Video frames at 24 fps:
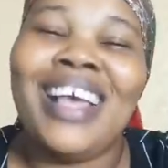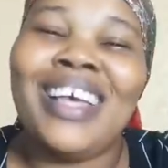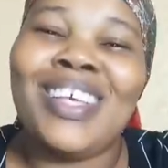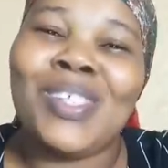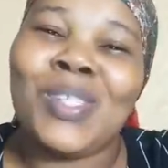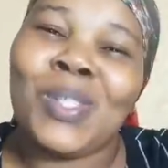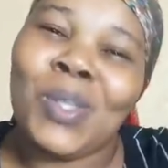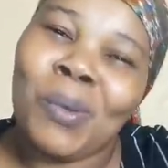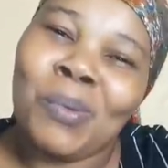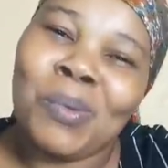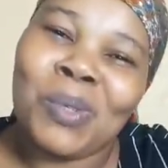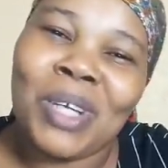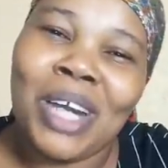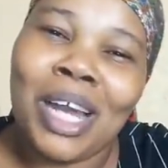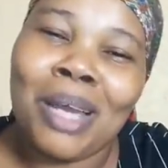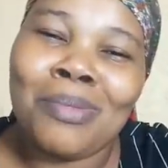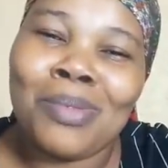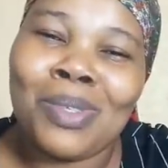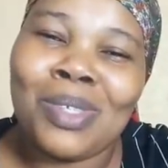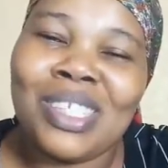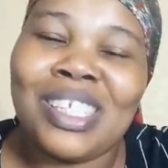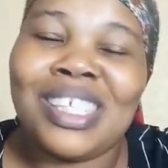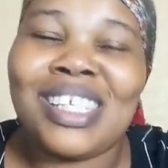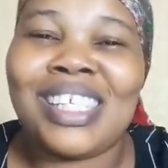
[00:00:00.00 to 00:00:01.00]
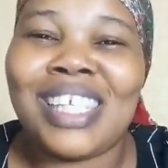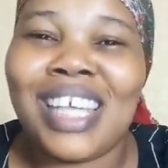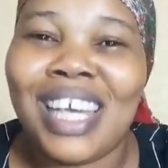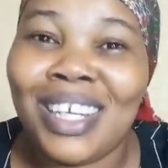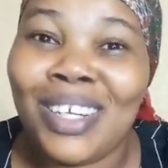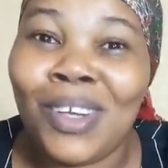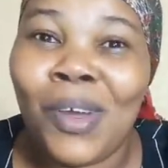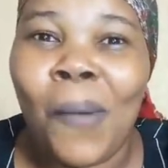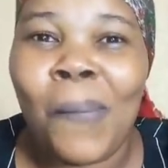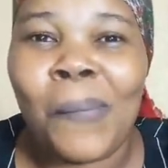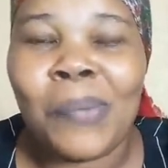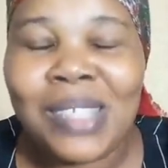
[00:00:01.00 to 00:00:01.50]
Subscribe to the
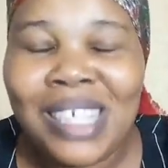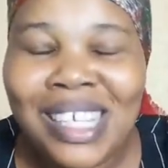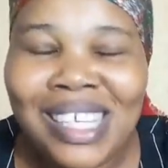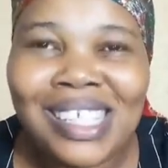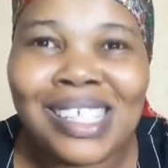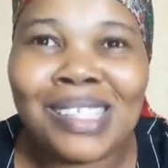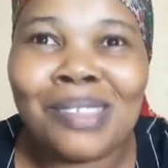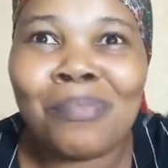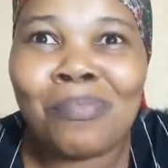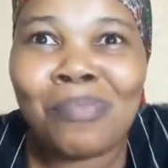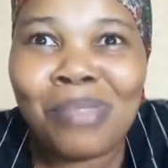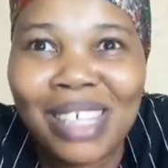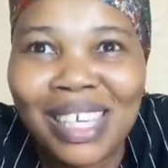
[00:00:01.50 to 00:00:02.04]
channel. Please,